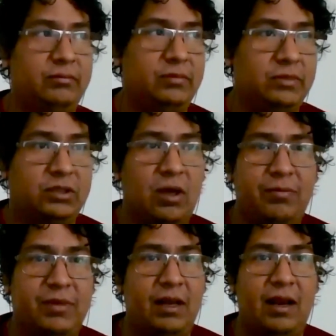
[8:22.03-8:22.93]

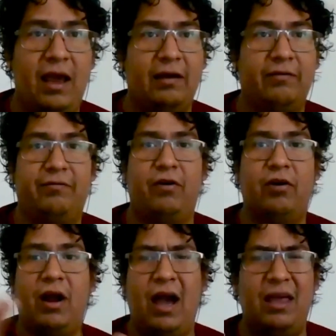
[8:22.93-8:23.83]
something like
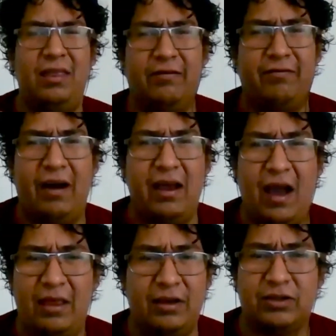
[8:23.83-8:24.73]
400,
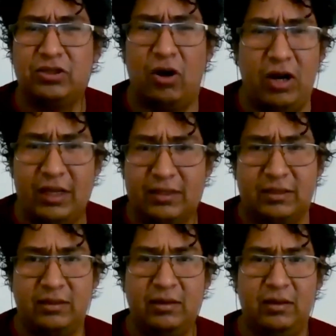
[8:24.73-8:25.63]
500
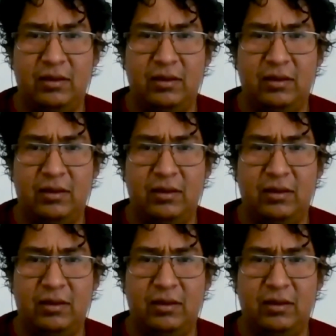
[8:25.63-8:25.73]
soles.